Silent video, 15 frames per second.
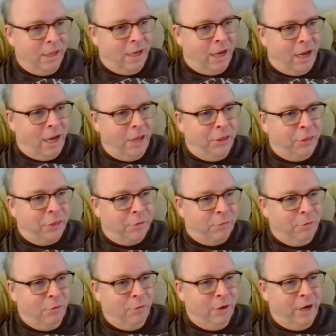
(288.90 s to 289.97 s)
I
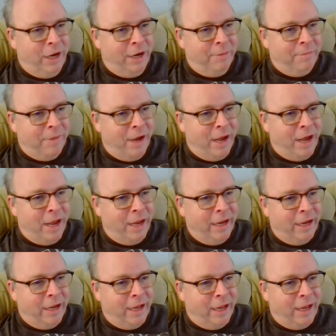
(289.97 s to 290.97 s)
threw it in my